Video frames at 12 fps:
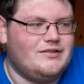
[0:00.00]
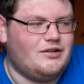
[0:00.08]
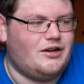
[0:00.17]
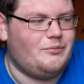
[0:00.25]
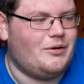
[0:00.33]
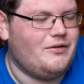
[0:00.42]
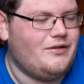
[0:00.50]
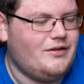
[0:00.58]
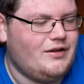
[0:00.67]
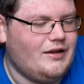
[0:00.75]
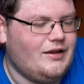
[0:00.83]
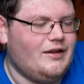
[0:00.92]
I remember,
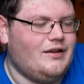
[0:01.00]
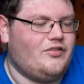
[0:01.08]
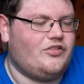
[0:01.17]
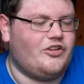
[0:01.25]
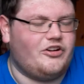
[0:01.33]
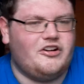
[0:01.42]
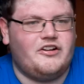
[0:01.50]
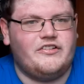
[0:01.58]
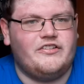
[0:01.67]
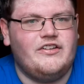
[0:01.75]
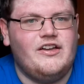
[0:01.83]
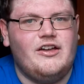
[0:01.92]
uh, stunners,